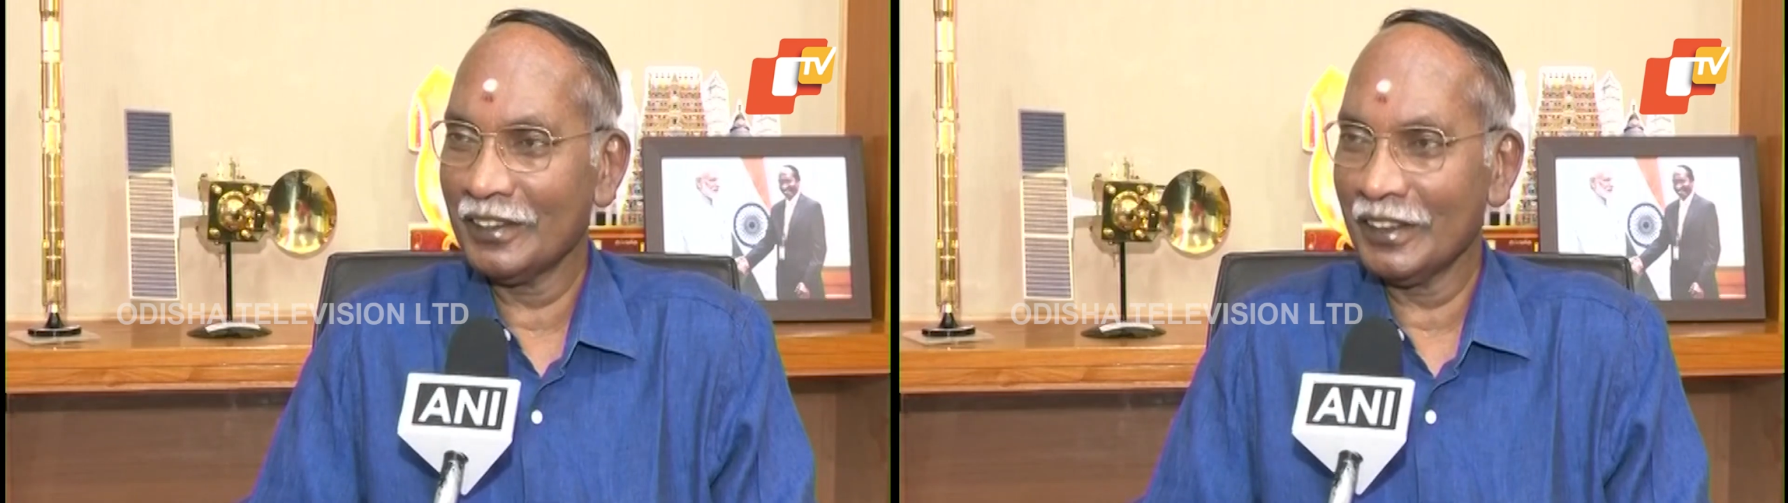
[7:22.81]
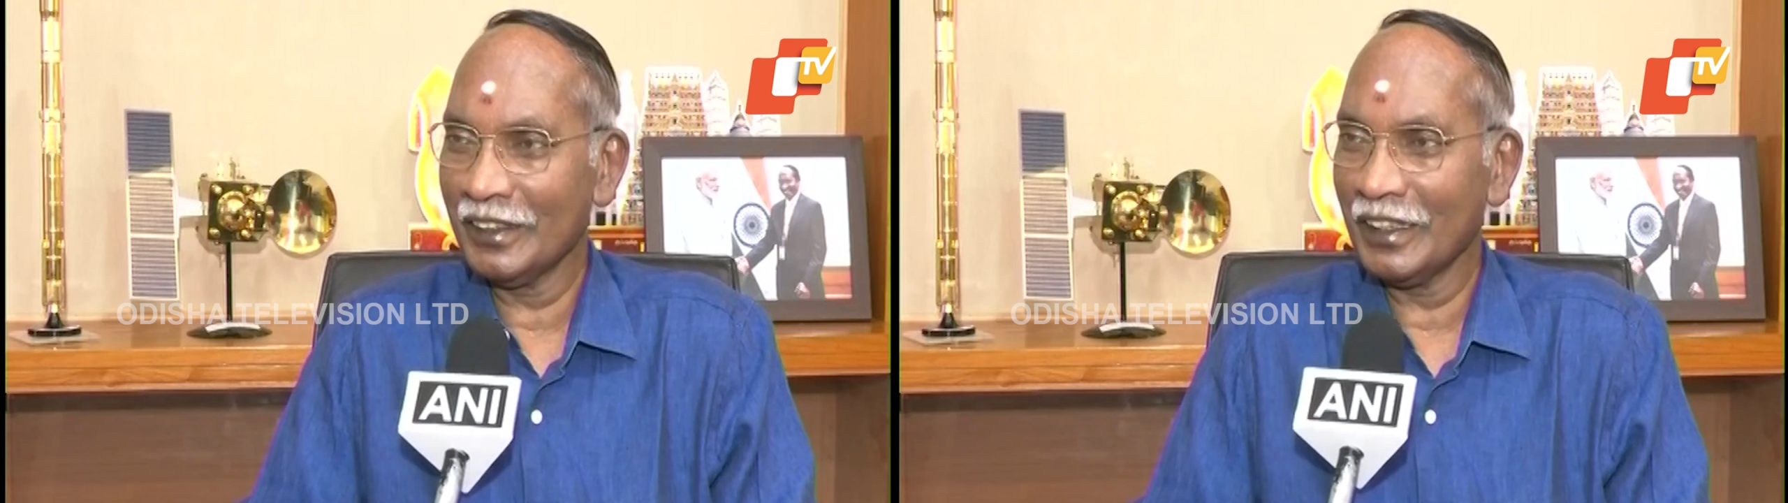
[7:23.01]

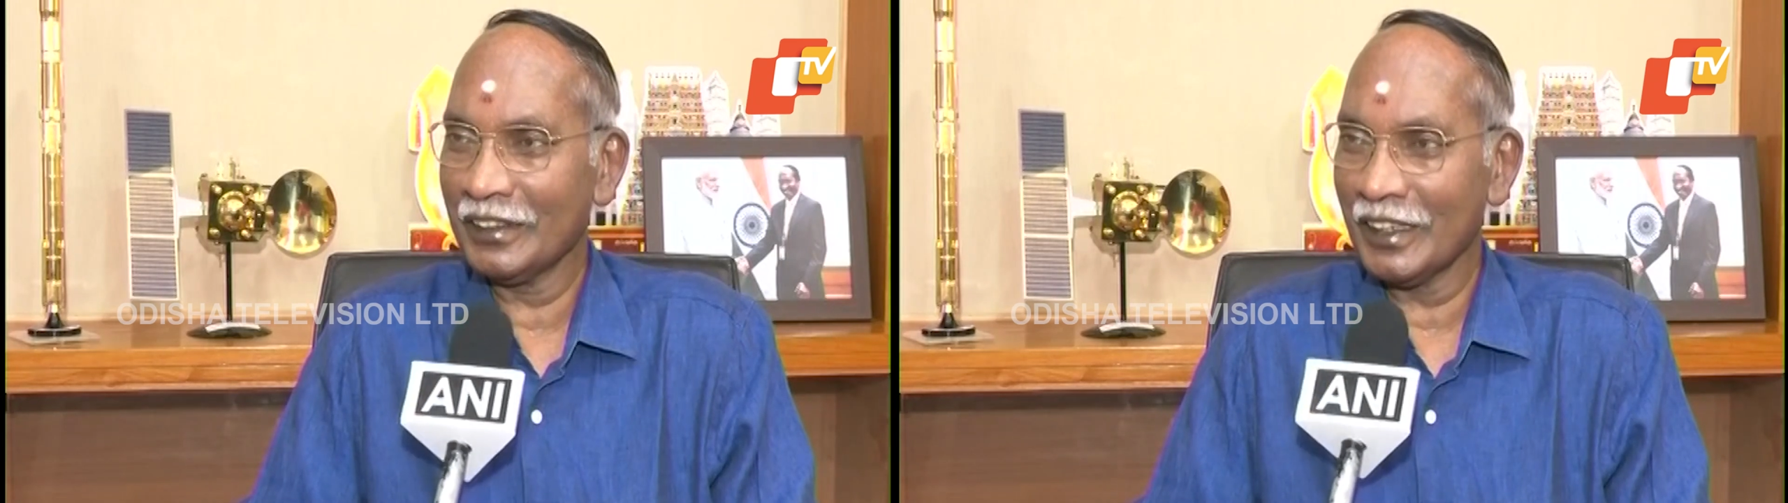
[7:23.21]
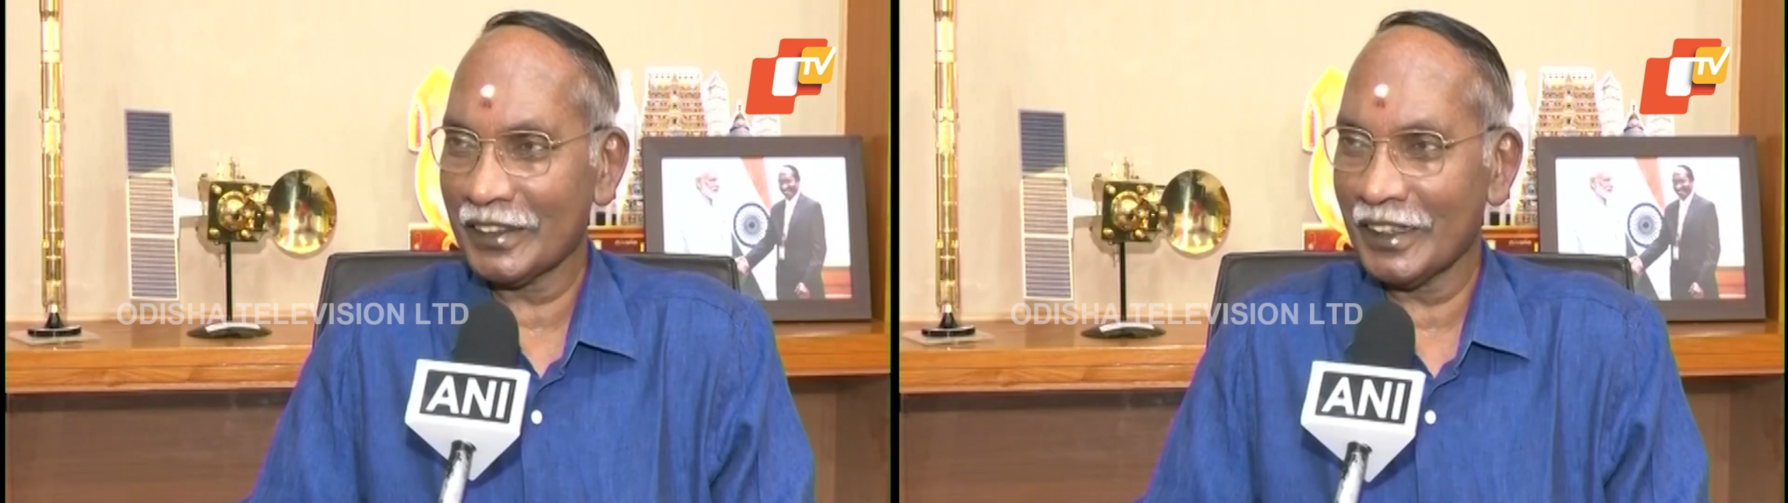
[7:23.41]
see the
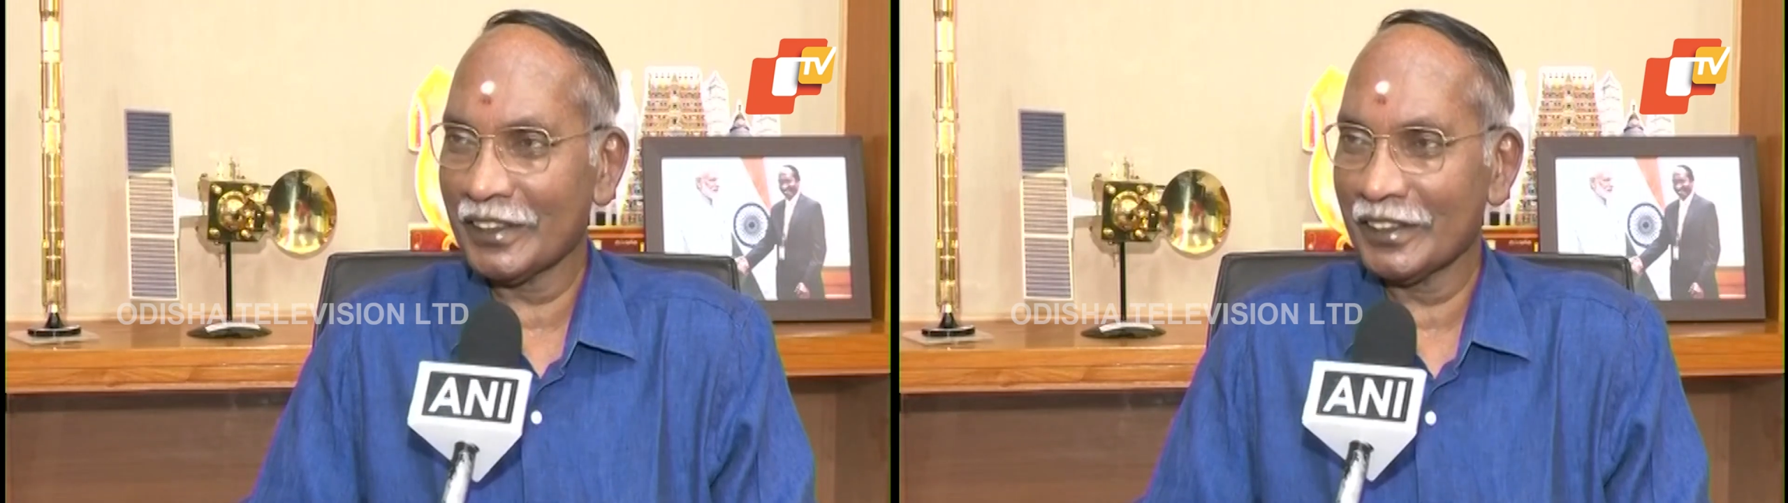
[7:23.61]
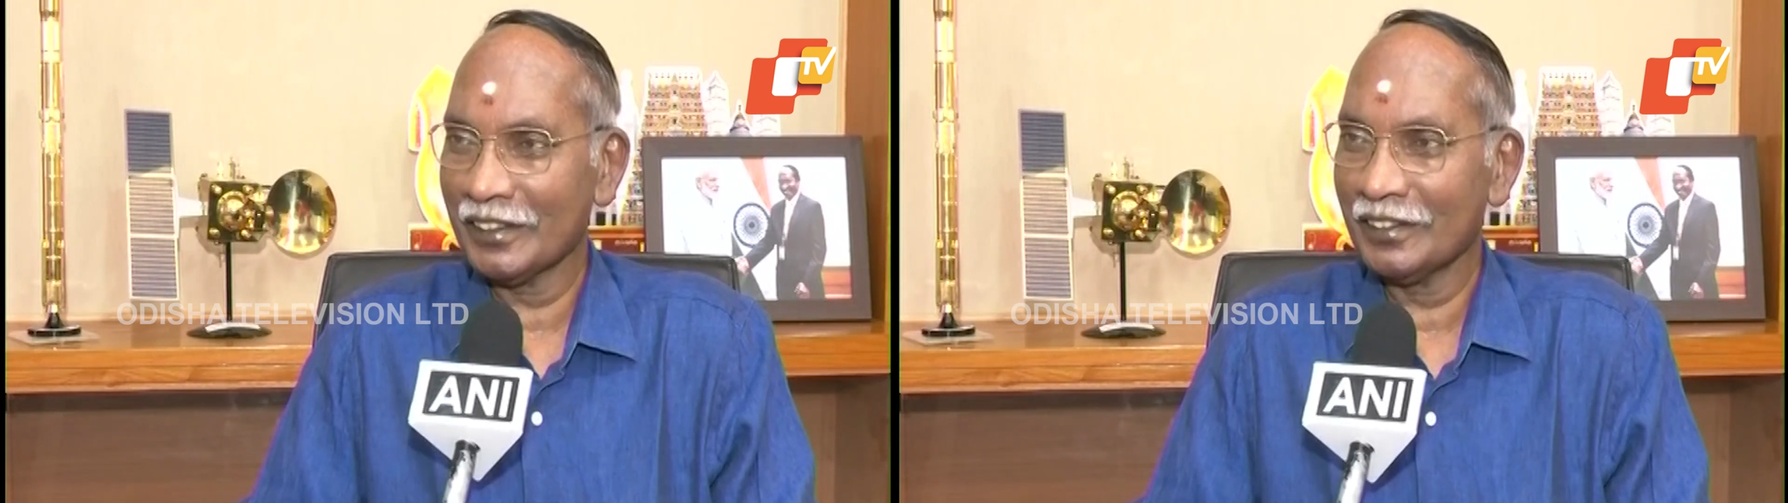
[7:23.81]

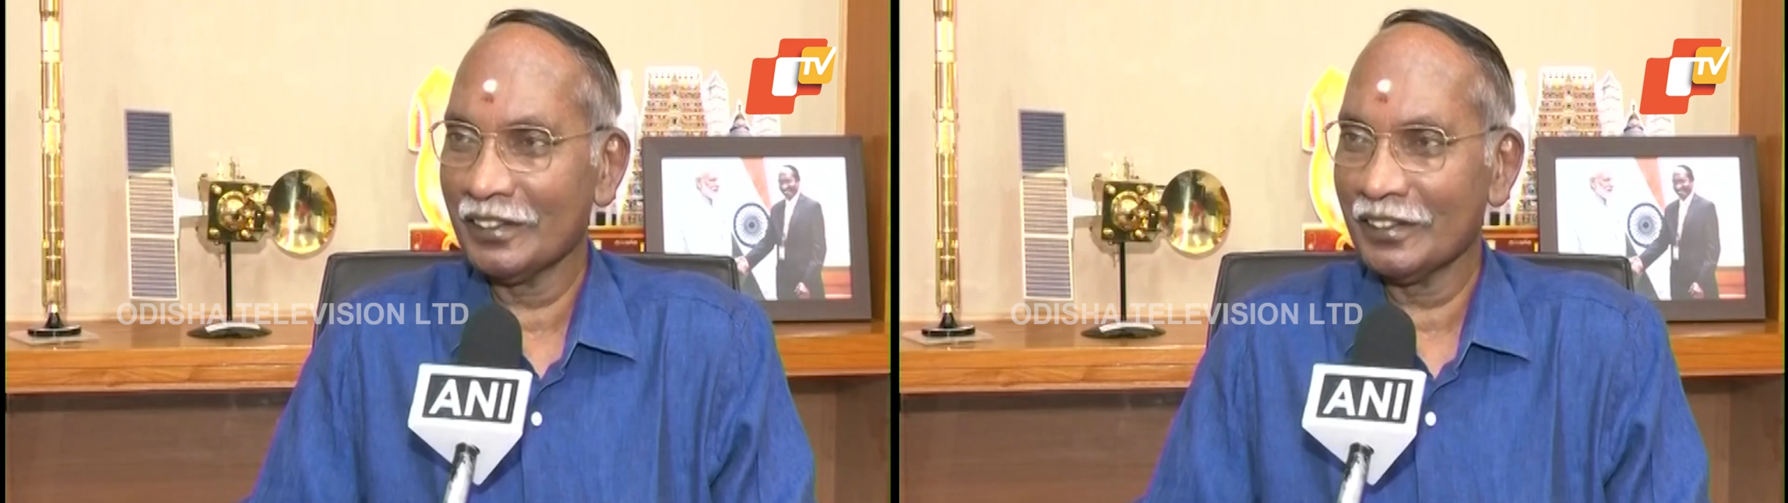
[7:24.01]
success.